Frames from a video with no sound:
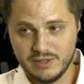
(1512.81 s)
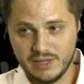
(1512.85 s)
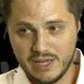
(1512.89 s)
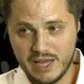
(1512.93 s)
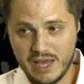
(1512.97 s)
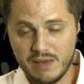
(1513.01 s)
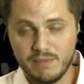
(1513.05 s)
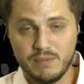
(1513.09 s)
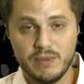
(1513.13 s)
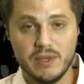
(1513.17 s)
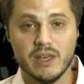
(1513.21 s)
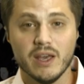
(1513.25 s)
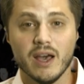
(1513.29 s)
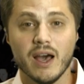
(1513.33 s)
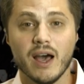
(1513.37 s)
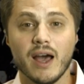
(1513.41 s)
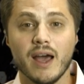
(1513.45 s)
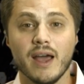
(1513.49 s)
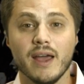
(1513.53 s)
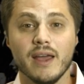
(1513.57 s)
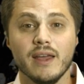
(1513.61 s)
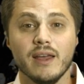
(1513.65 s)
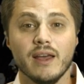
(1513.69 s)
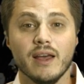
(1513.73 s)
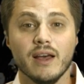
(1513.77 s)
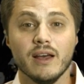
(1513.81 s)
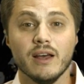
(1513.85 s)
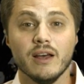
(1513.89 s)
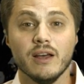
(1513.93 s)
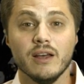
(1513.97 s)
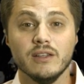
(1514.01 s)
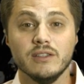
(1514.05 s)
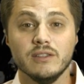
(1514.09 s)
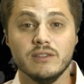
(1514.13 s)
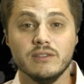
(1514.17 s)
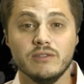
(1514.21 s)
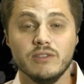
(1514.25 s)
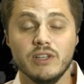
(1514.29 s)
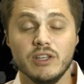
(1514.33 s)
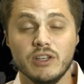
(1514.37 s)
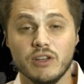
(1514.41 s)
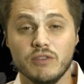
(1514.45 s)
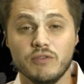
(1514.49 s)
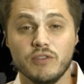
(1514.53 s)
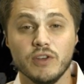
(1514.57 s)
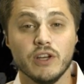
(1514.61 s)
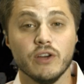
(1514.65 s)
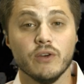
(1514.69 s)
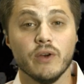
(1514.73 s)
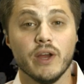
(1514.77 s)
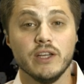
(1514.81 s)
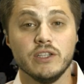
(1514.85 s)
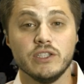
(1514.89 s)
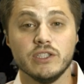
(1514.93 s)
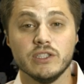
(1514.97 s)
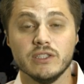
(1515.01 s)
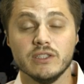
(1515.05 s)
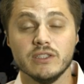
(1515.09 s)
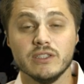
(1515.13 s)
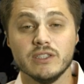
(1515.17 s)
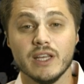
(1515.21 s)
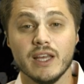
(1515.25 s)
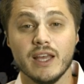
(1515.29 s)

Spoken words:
API configurations